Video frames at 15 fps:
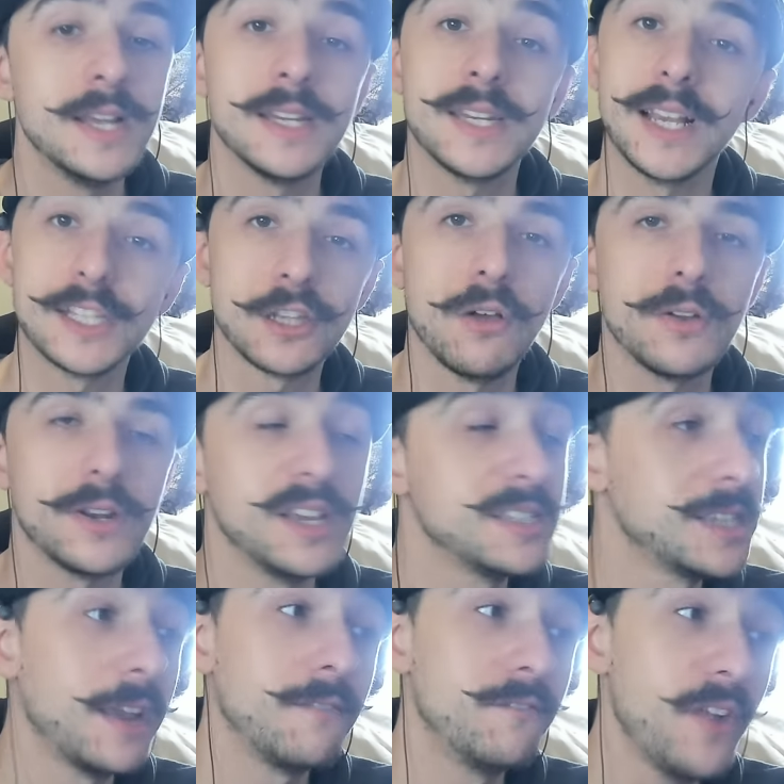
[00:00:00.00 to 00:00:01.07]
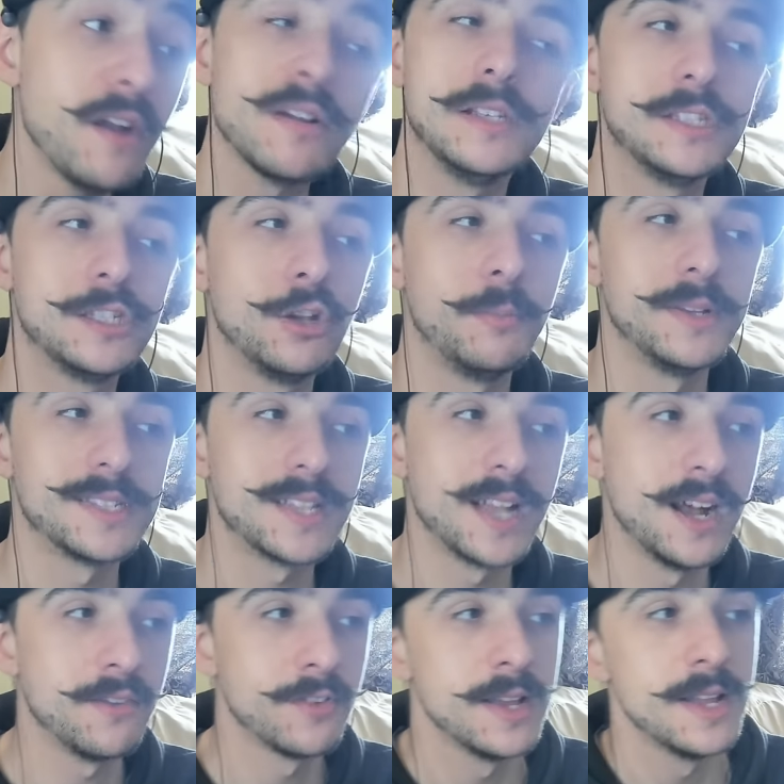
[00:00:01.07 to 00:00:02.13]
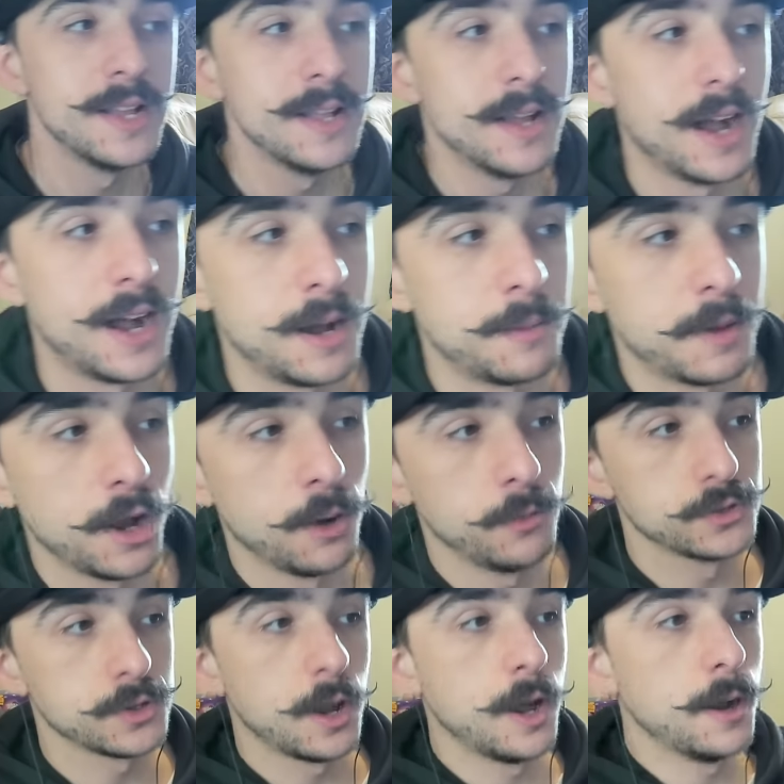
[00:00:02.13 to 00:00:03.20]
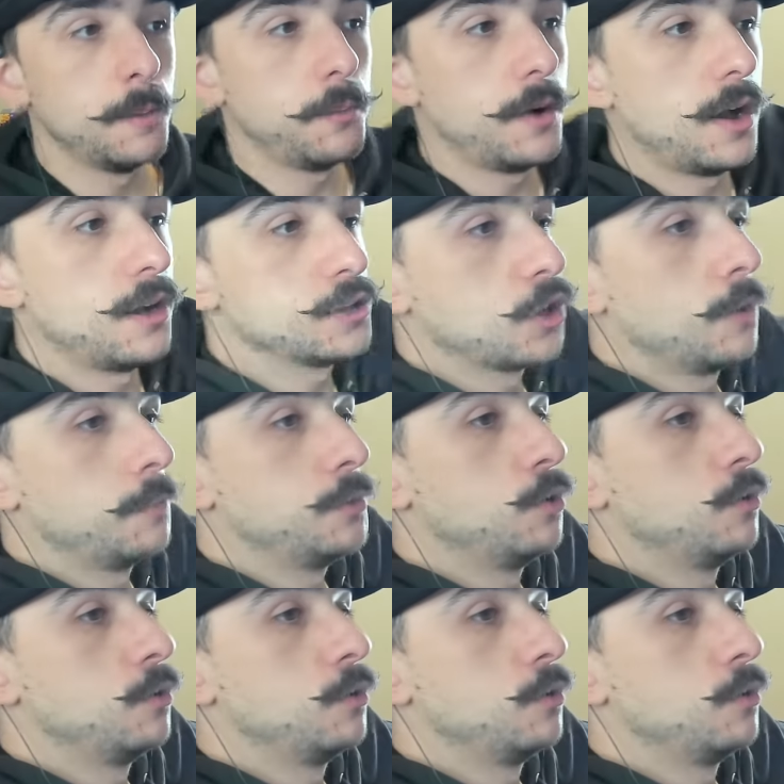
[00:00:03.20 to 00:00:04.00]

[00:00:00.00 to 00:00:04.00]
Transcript: Tess Holliday saying very stupid stuff. Um, I hope I hope also hope you